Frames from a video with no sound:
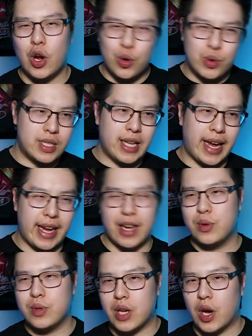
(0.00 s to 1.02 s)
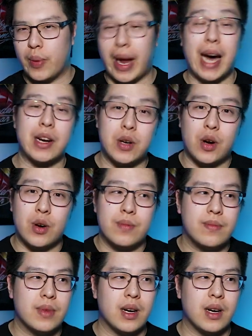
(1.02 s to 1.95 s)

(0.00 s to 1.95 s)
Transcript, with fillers: who's staying, who's going. I don't know.